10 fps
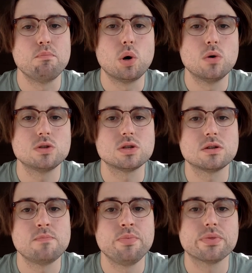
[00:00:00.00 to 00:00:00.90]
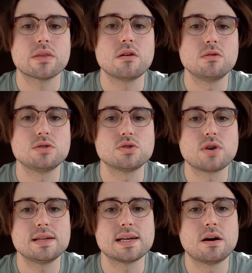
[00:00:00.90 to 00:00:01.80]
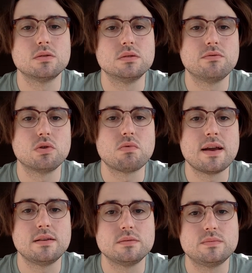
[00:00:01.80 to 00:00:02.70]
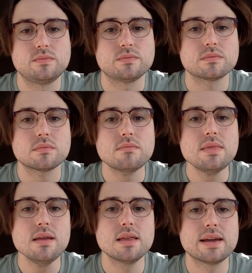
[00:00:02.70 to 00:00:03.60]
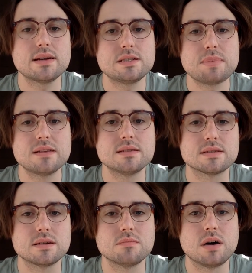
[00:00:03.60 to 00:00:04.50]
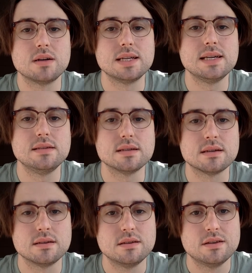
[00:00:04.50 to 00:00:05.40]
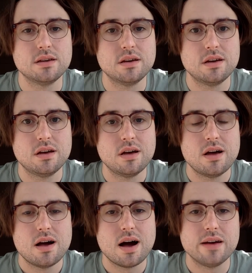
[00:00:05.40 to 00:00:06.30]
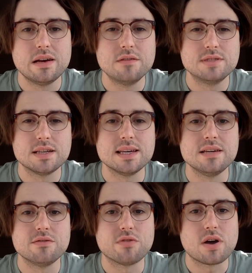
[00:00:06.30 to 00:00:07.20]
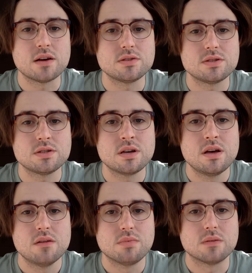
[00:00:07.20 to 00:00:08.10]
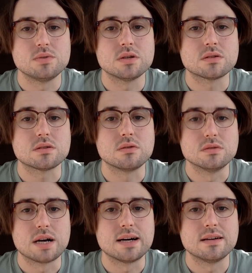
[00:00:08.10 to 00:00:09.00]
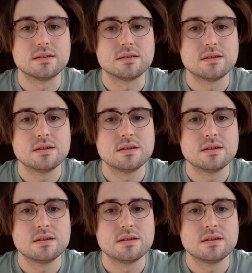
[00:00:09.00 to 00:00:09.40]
A portion goes straight out for rent. Then I spend some on eating. I'd love to eat fresh, but I'm just so tired.